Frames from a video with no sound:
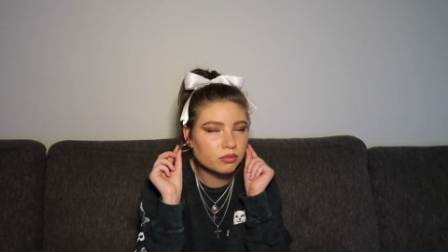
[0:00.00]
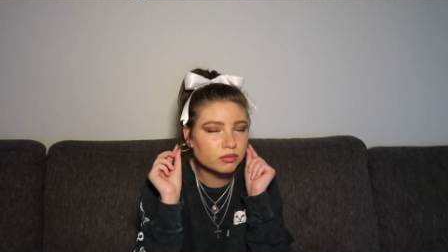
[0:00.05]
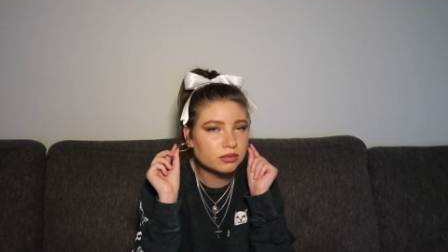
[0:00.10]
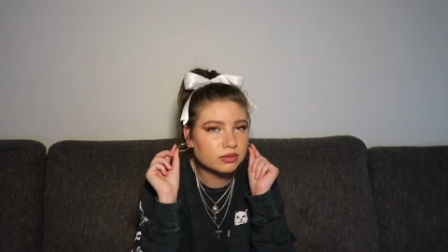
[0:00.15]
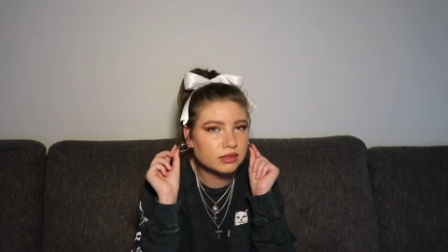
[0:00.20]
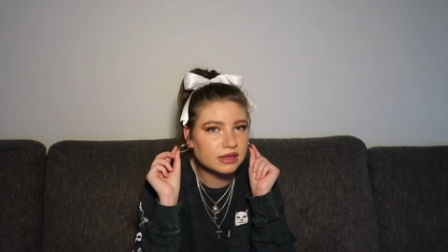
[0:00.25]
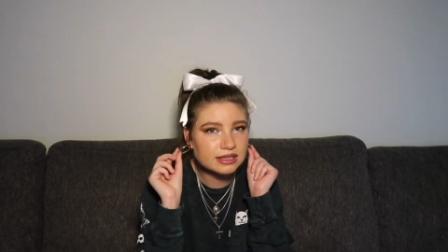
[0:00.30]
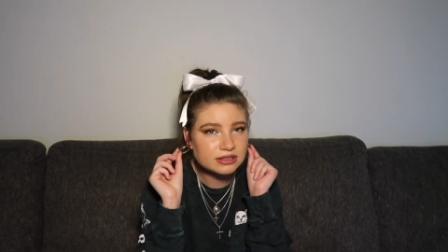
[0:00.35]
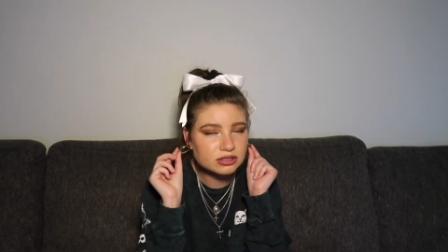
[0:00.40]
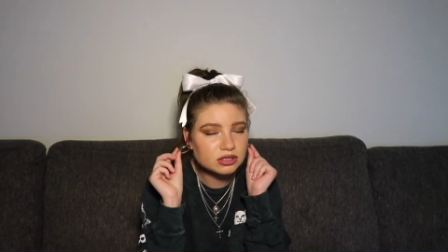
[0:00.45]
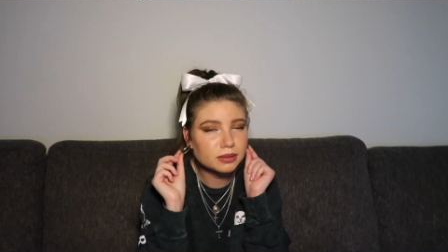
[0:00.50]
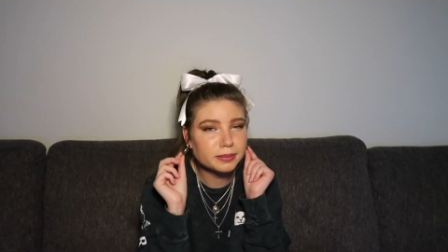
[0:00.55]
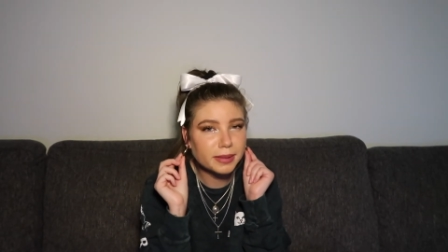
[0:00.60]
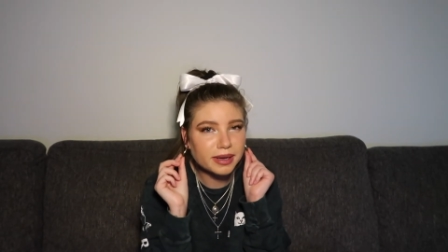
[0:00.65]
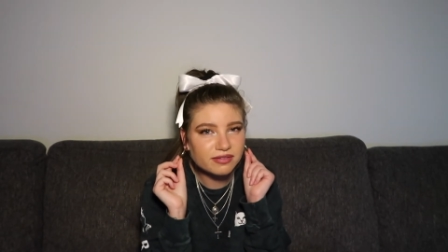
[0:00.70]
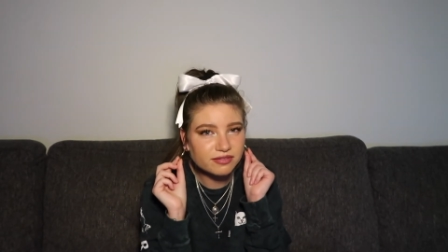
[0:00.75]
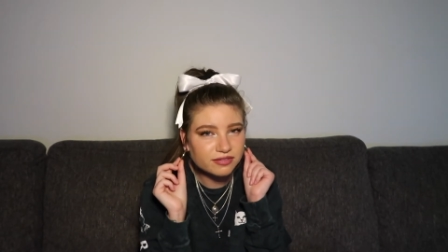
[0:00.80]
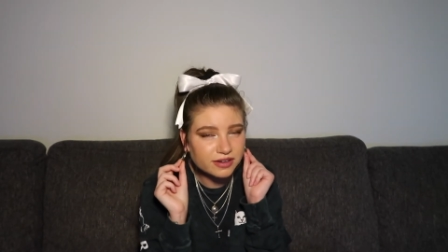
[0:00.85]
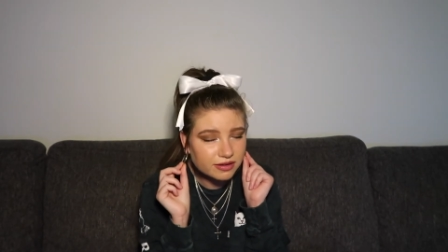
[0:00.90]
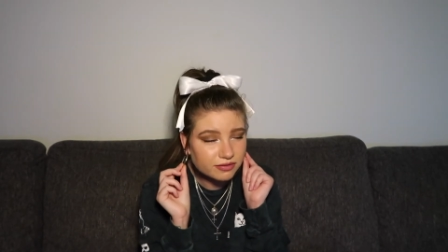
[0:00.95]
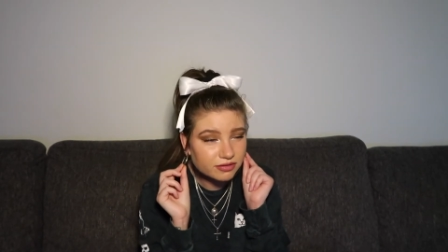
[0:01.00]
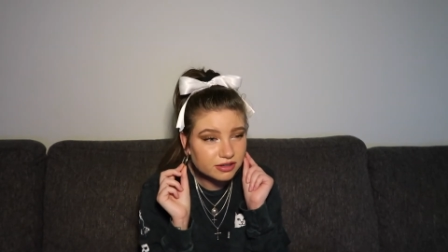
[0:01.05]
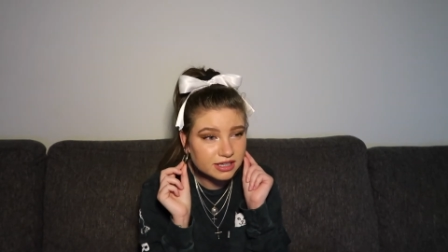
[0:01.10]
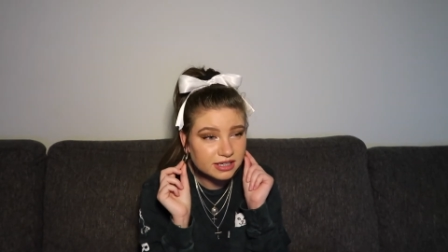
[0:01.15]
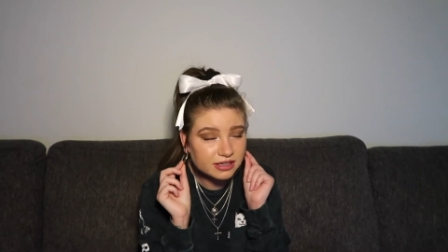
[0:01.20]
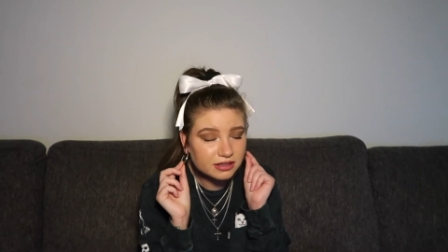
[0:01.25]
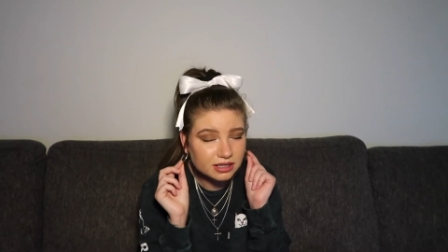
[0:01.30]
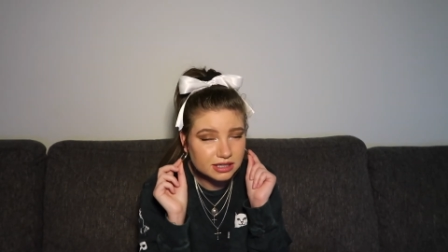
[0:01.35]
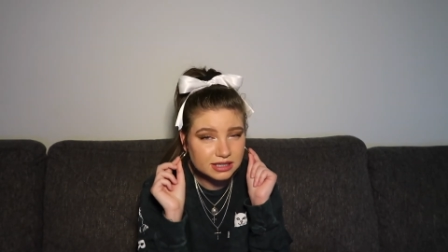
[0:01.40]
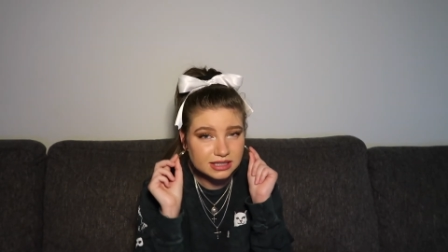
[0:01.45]
these are my favorite
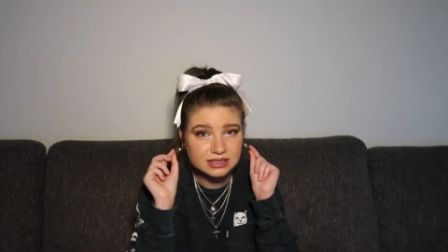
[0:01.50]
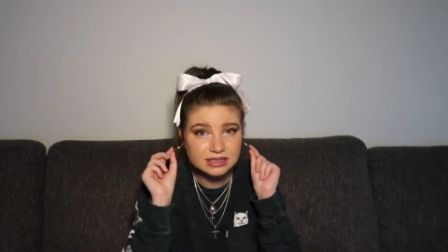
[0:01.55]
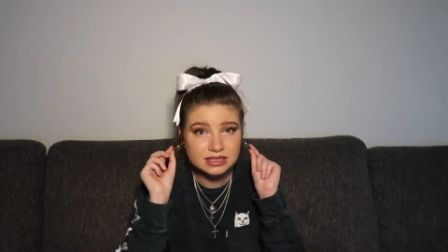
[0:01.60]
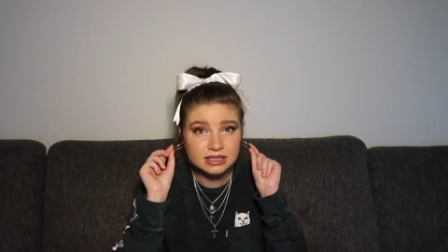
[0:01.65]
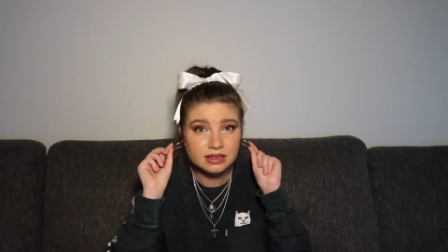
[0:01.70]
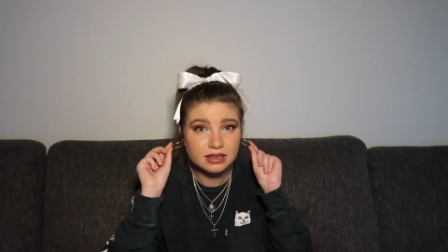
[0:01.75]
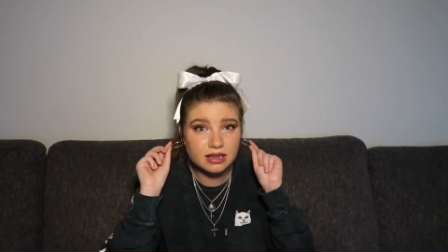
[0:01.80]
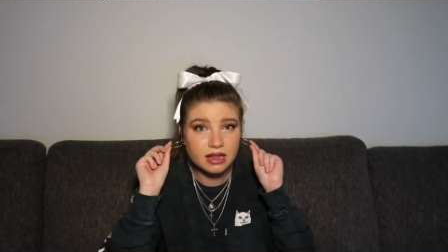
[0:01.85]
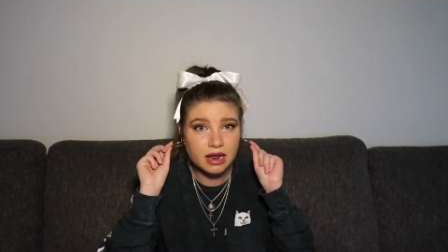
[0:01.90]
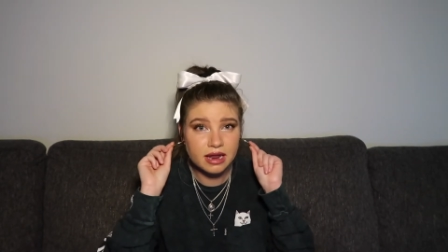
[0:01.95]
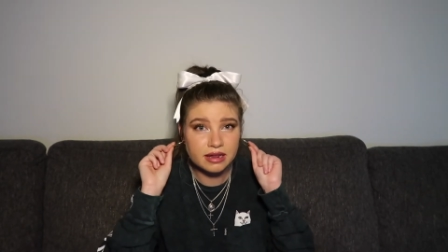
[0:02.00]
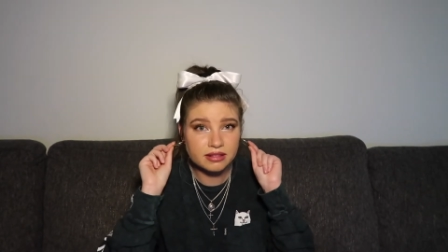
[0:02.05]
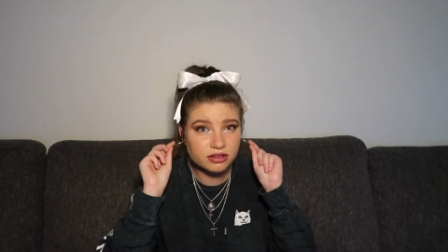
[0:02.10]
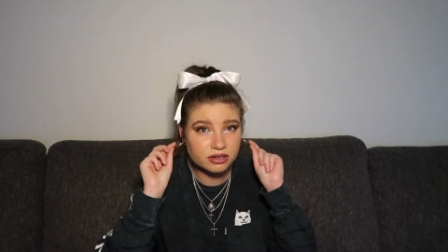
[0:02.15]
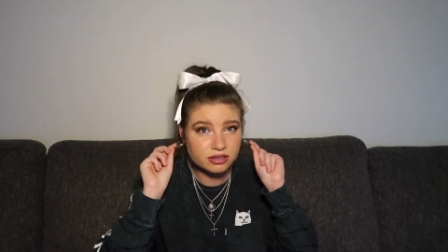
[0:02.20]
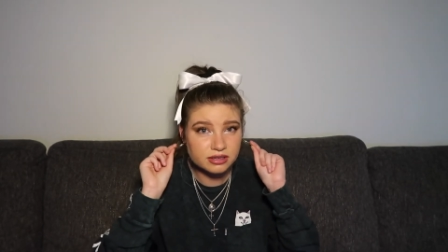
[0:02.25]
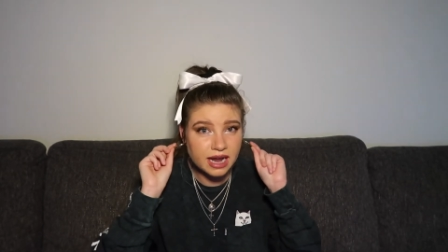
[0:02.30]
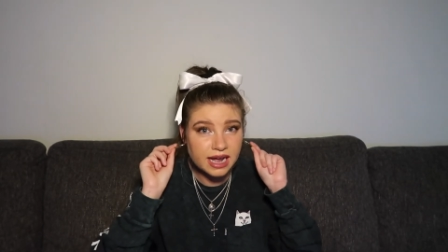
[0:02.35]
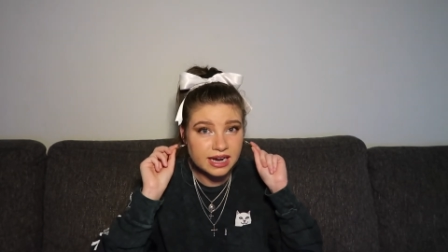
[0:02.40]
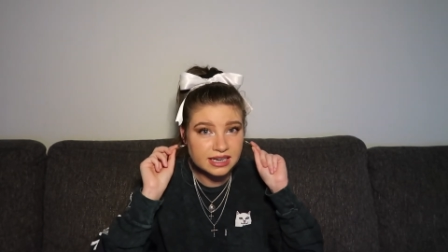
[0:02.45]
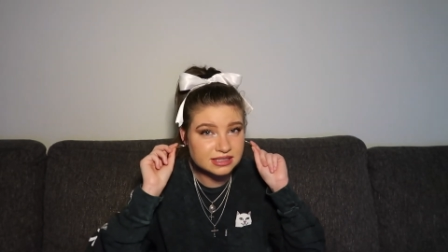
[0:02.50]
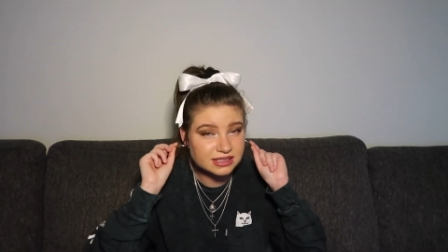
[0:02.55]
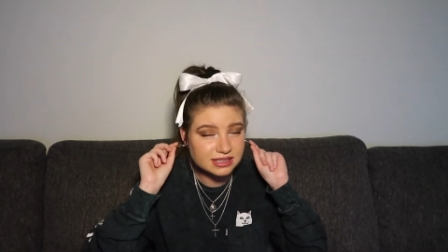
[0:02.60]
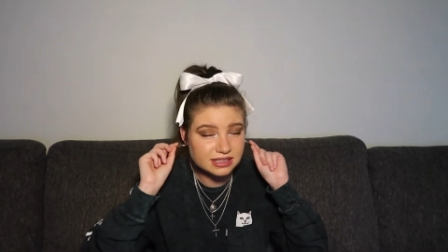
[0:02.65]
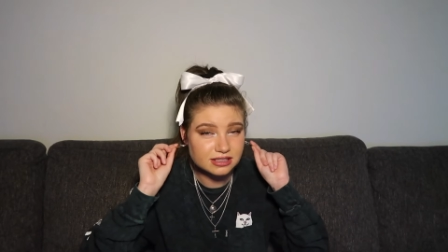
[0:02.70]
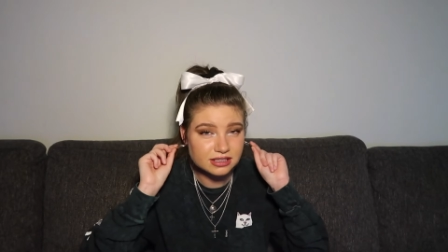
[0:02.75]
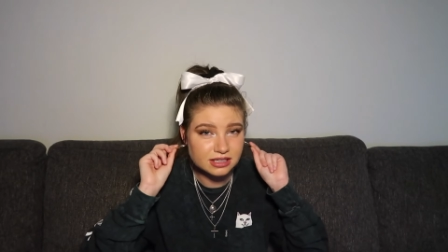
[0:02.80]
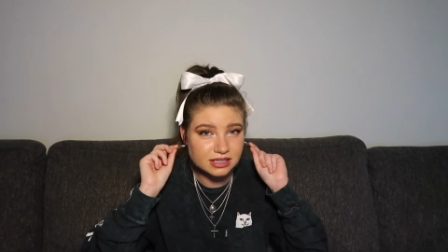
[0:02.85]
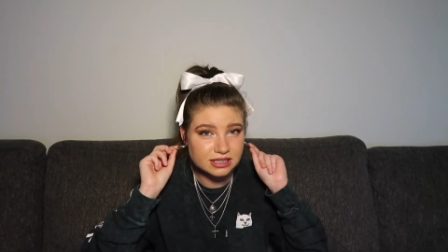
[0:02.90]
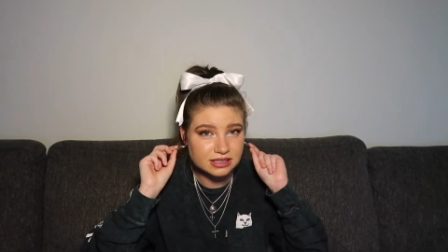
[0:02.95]
earrings, and they're nice
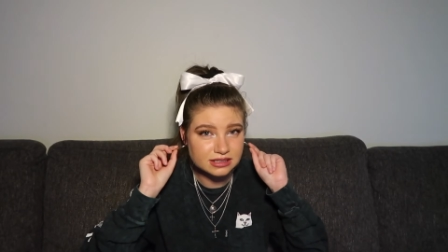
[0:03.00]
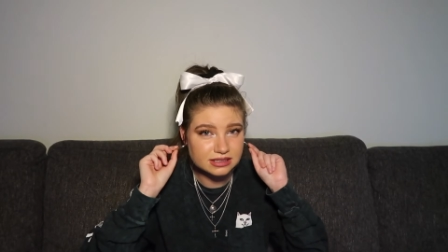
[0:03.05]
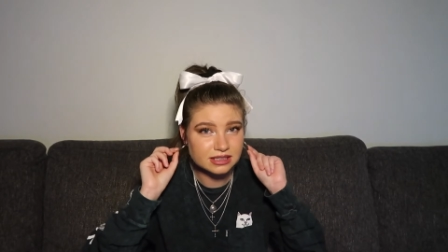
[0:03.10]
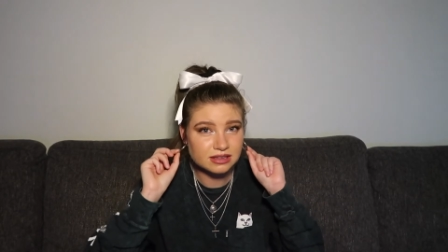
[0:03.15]
earrings,